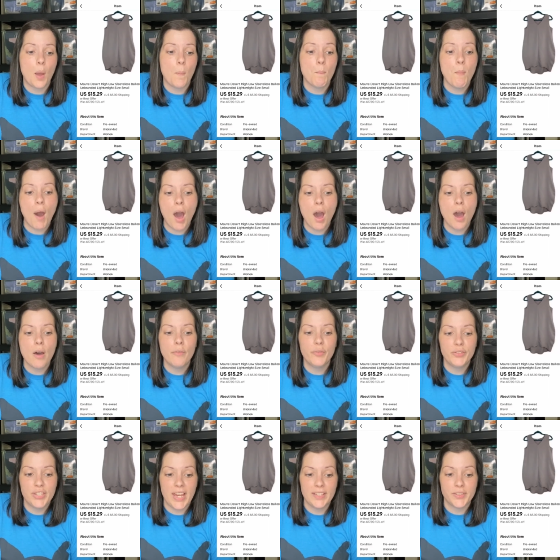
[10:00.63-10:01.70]

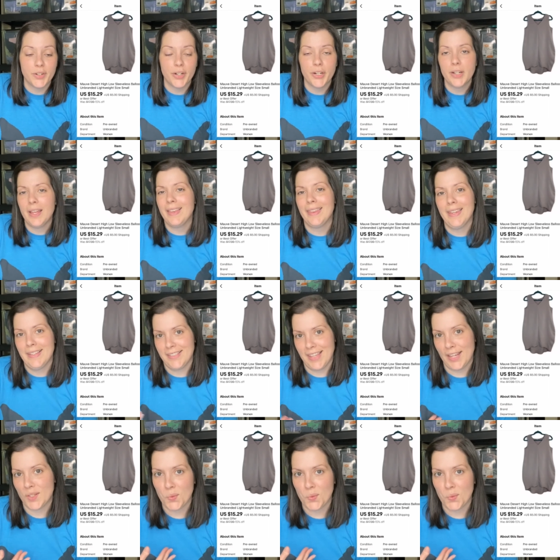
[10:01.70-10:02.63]
mauve desert, at least that's